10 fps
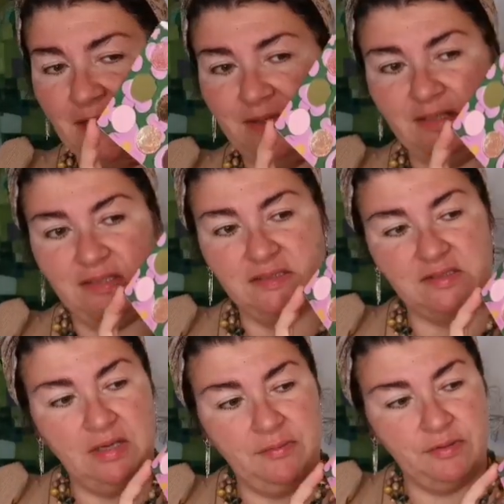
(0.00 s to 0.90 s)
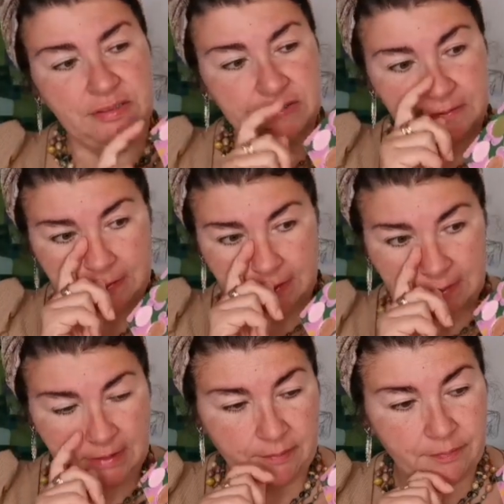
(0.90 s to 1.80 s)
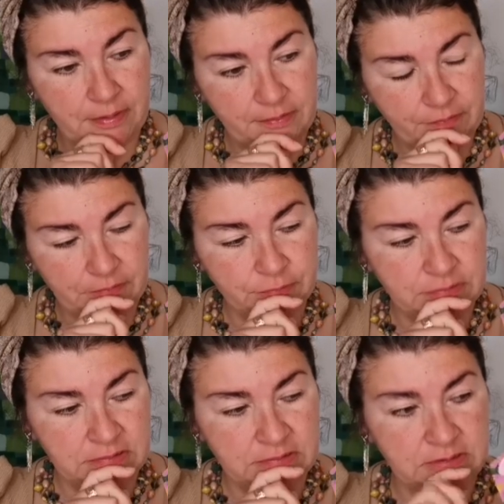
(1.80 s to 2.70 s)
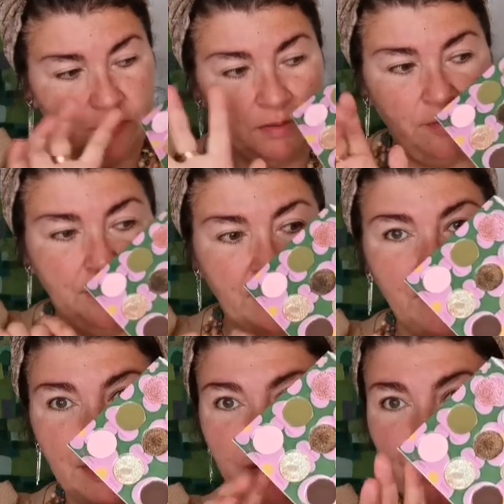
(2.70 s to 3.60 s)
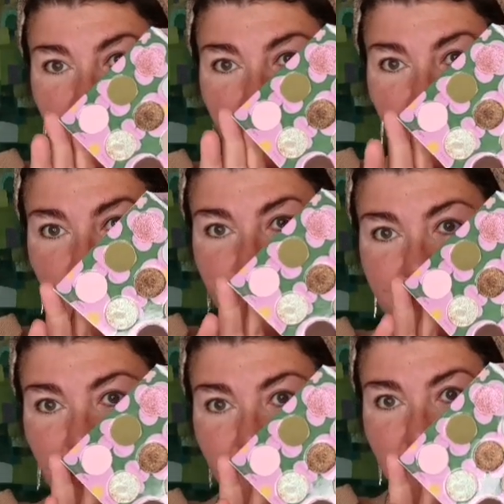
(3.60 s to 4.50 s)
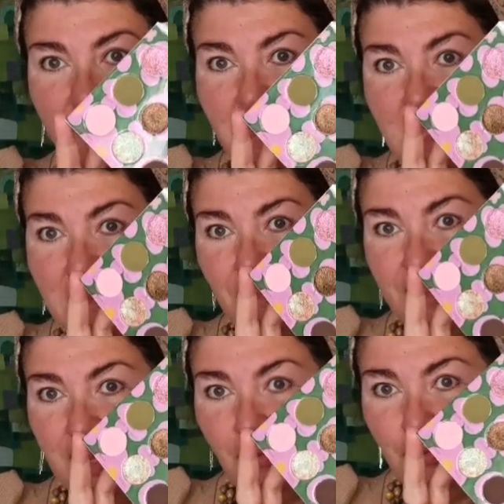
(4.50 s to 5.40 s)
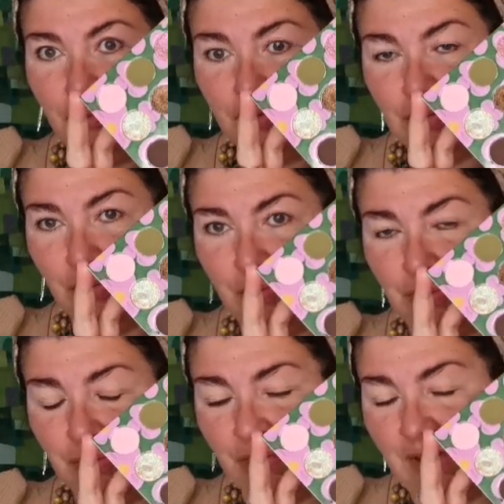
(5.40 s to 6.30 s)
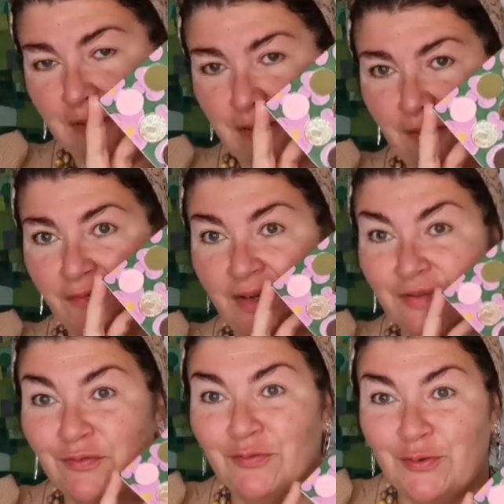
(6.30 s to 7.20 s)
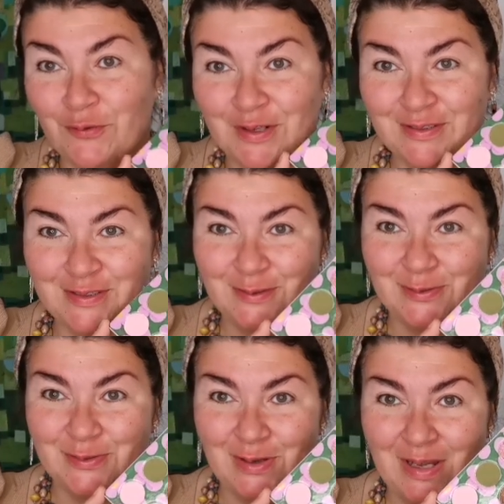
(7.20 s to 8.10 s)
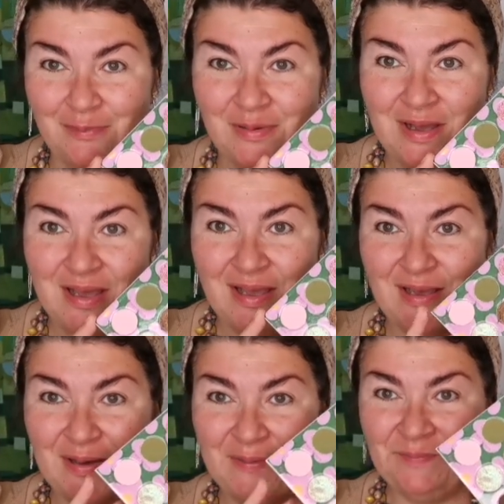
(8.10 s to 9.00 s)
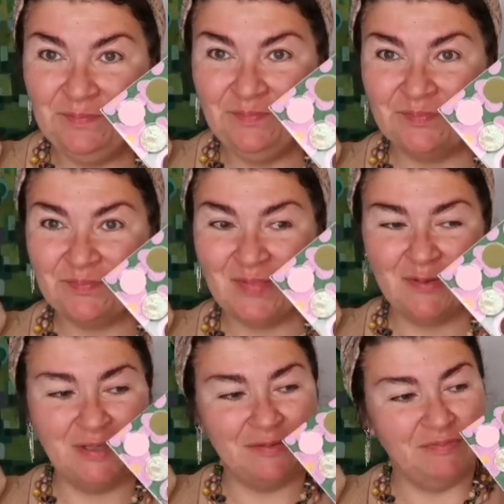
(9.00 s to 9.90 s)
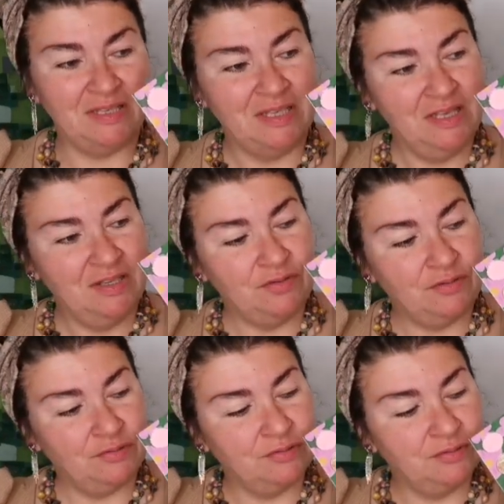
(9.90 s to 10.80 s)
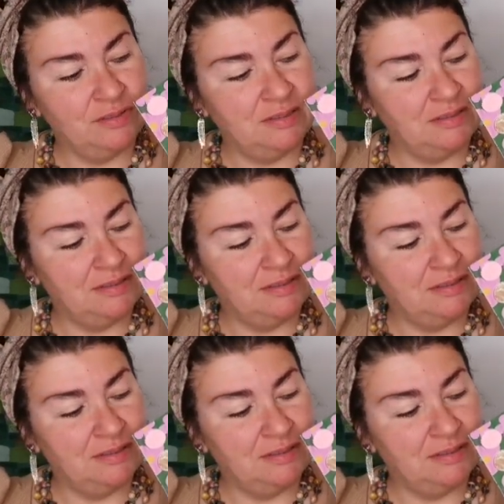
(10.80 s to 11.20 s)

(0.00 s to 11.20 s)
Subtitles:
they did this collaboration, and I believe it was somehow in the beginning of the summer. But I want to show you, and I invite a few friends to collab with me to